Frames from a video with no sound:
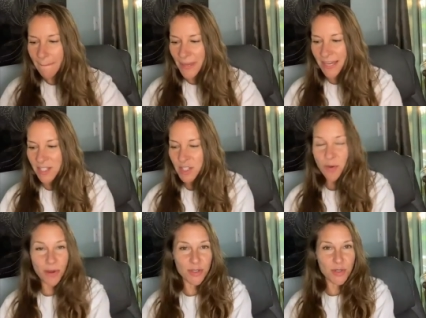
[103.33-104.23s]
because
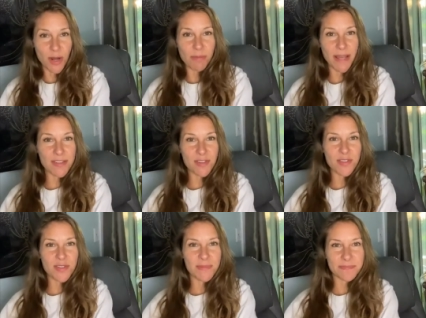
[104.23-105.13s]
you are the
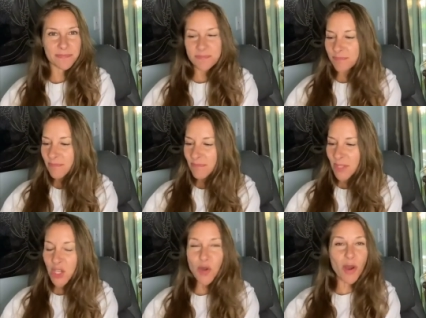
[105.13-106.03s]
trailblazers,
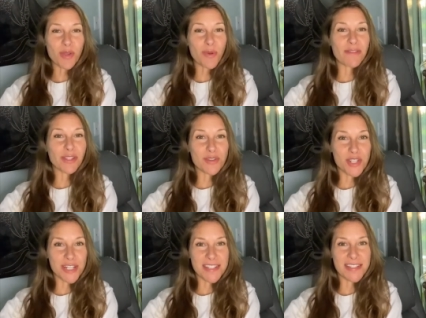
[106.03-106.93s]
you are the
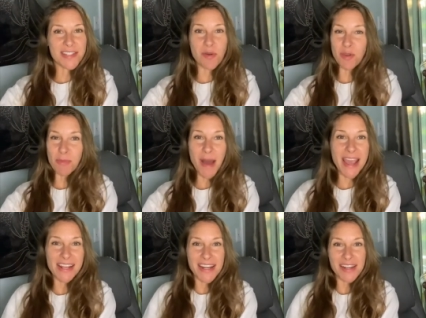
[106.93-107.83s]
revolutionists, you are the
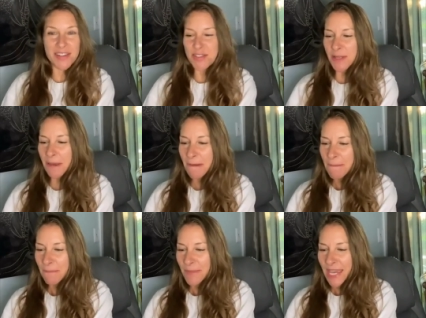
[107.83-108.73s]
pioneers,
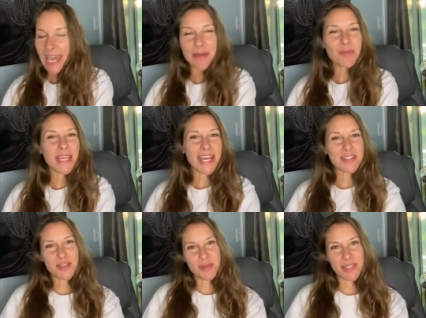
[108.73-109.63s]
and we get
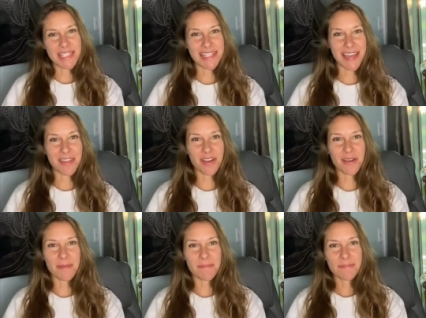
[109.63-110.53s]
to do this together.
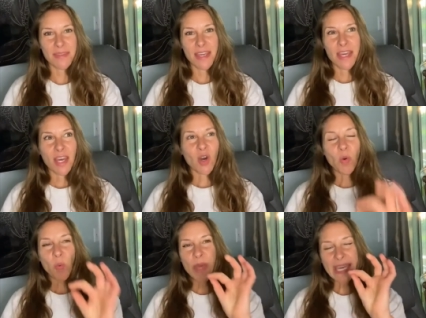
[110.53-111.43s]

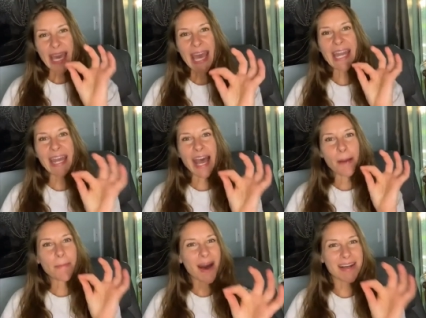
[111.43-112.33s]
We
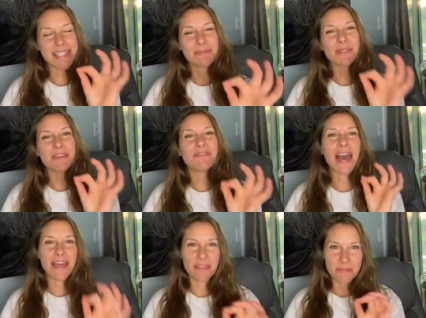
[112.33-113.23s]
cannot possibly
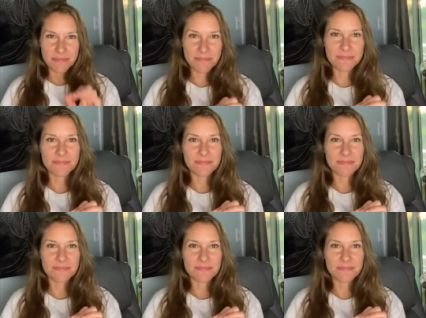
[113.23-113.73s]
fathom